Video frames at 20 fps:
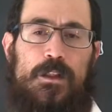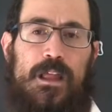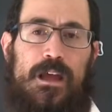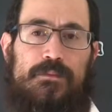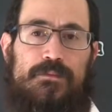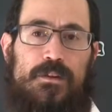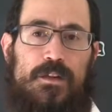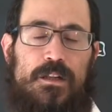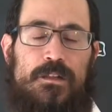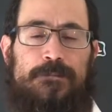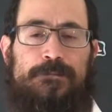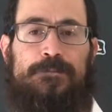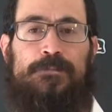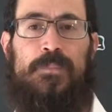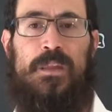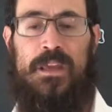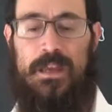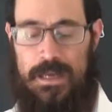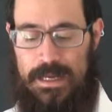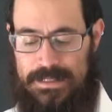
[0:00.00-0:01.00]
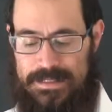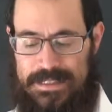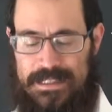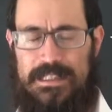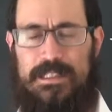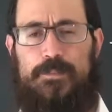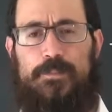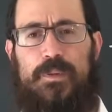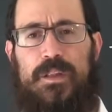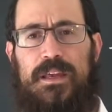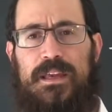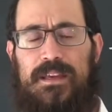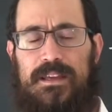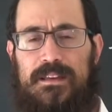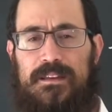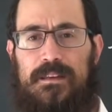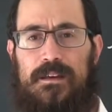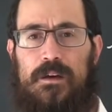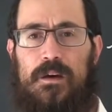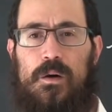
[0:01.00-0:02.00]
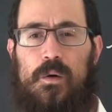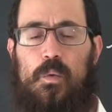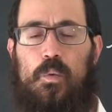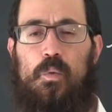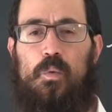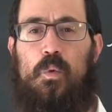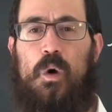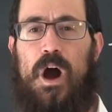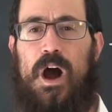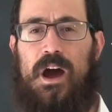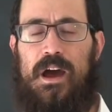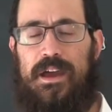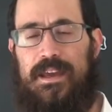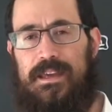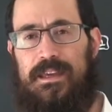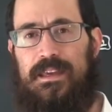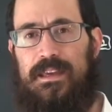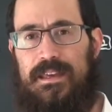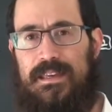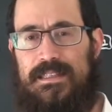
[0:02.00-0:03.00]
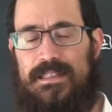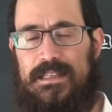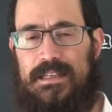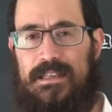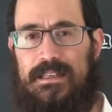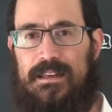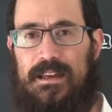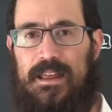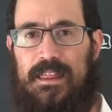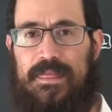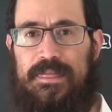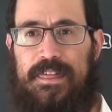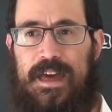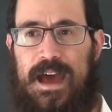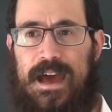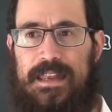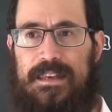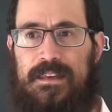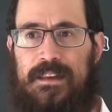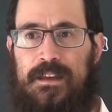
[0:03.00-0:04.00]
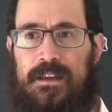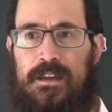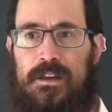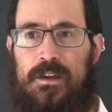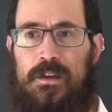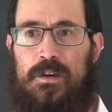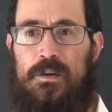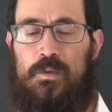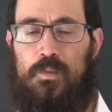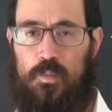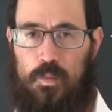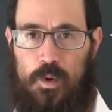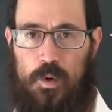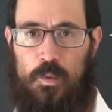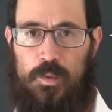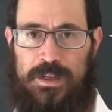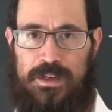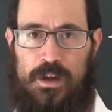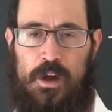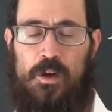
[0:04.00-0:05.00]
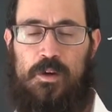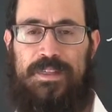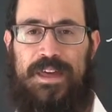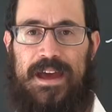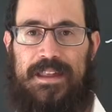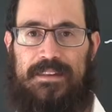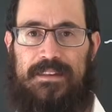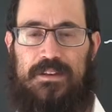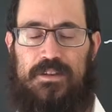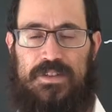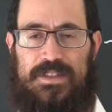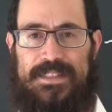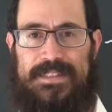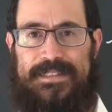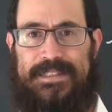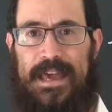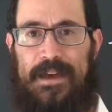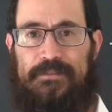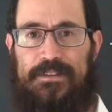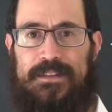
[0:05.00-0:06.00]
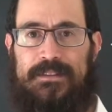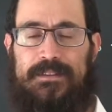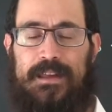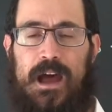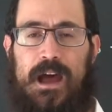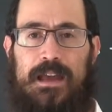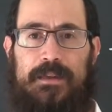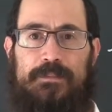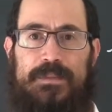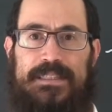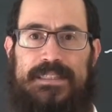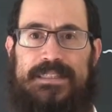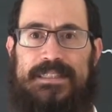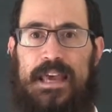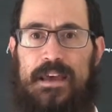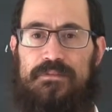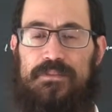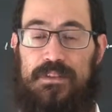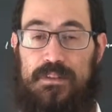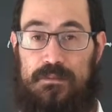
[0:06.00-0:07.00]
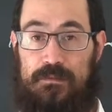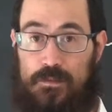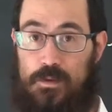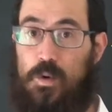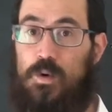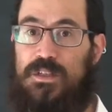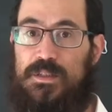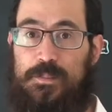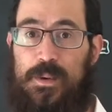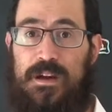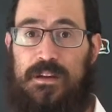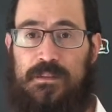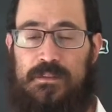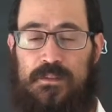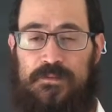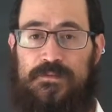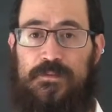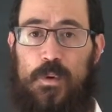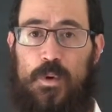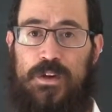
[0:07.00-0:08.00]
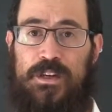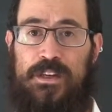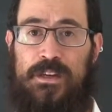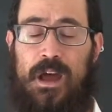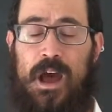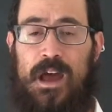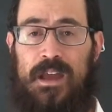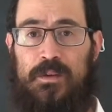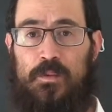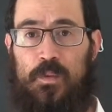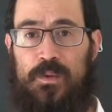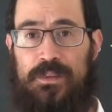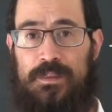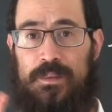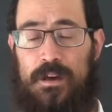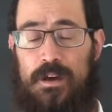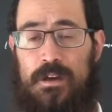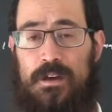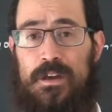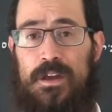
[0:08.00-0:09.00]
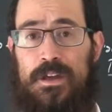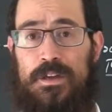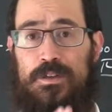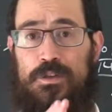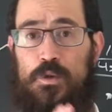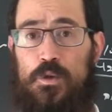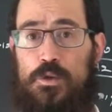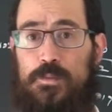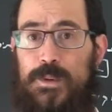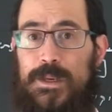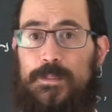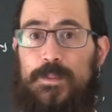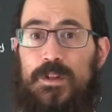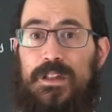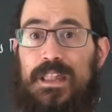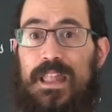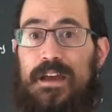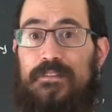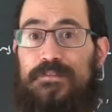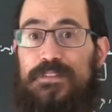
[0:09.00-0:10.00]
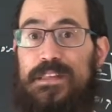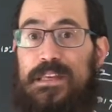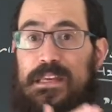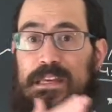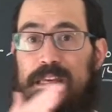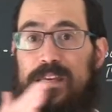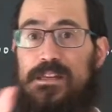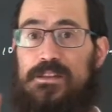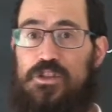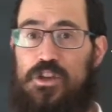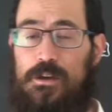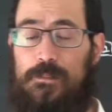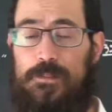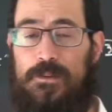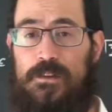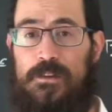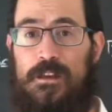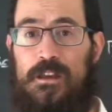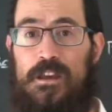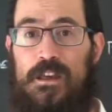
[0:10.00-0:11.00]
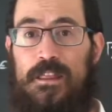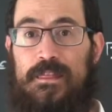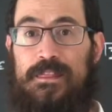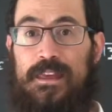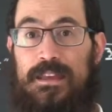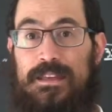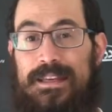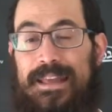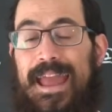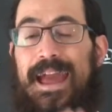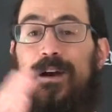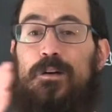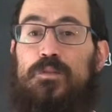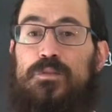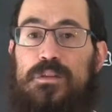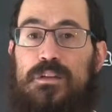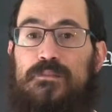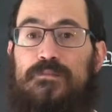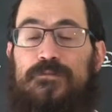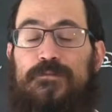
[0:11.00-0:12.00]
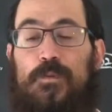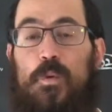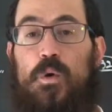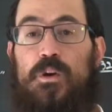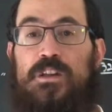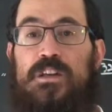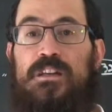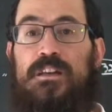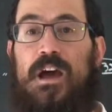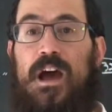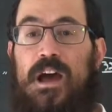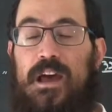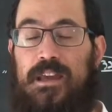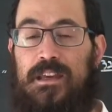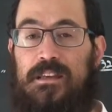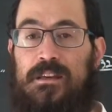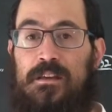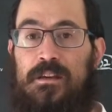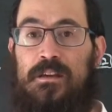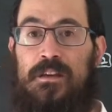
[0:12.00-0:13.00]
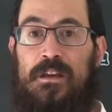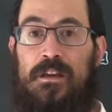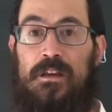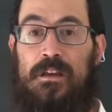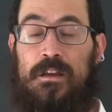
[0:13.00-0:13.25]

level, it's explained why is it that, well, we know that there's 7 times 7 corresponding to 49. When the Jewish people left Egypt, they counted 49